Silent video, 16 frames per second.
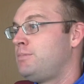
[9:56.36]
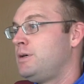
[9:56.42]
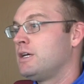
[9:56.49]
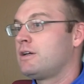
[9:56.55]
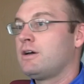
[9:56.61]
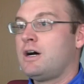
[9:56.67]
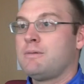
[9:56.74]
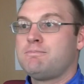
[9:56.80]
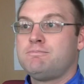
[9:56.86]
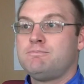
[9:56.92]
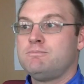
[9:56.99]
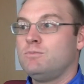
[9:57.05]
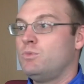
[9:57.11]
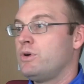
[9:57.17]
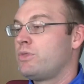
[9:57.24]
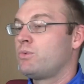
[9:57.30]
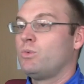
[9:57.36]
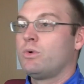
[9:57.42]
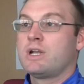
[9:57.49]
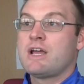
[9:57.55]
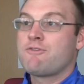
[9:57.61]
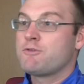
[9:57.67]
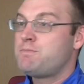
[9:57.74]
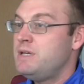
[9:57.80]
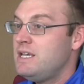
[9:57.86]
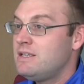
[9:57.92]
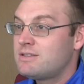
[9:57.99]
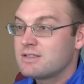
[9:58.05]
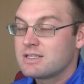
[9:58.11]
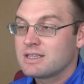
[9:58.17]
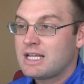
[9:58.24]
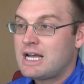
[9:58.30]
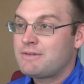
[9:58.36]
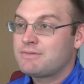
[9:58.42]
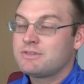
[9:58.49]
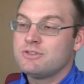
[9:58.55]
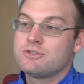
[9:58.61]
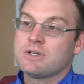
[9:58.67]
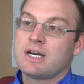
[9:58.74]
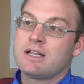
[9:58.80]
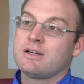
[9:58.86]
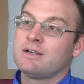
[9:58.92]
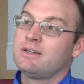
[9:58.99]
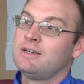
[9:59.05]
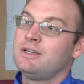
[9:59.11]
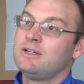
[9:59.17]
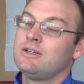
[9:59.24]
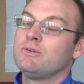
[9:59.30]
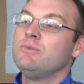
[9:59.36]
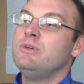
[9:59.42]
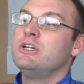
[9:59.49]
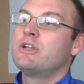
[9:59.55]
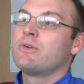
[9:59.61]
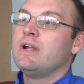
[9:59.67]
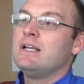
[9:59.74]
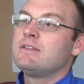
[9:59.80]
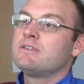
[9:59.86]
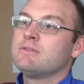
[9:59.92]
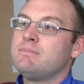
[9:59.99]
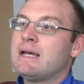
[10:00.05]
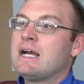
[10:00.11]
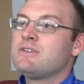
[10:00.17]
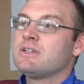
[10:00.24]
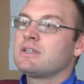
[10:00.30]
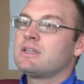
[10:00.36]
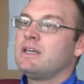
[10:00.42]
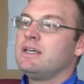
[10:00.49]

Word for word: pick up with whatever pieces left and try to recreate some magic.